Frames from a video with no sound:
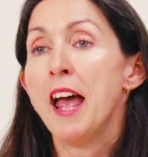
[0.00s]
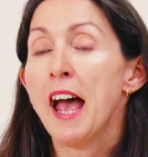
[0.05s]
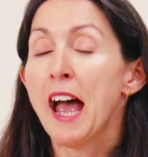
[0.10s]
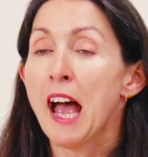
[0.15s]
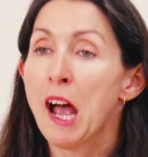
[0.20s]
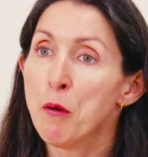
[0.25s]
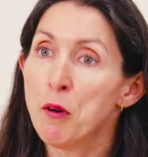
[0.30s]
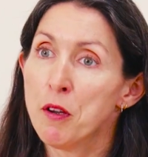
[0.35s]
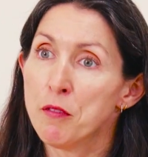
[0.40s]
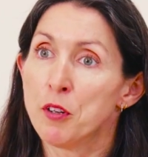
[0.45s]

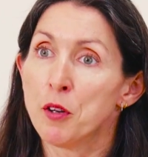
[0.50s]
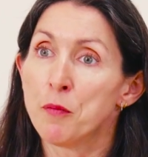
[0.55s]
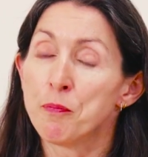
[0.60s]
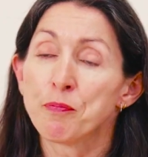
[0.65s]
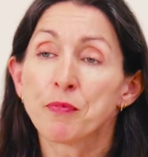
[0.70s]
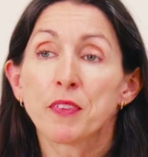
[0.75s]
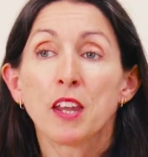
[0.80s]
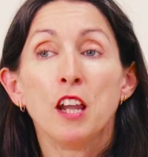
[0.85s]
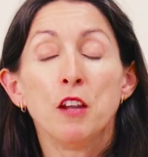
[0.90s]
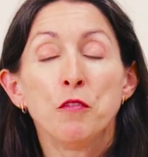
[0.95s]
However,
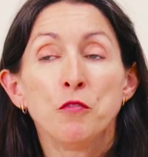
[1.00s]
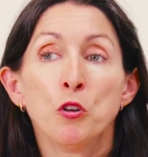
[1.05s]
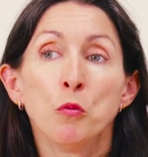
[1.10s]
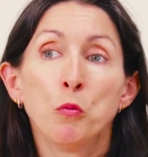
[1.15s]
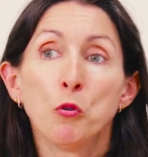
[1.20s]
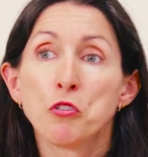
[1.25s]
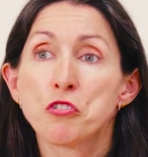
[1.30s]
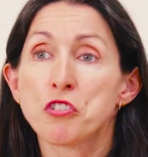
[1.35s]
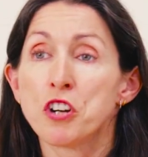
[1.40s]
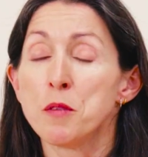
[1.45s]
if your
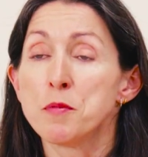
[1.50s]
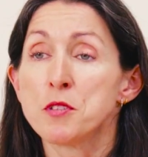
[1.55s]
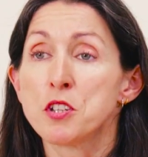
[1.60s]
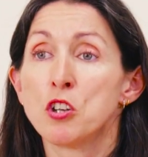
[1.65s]
wardrobe's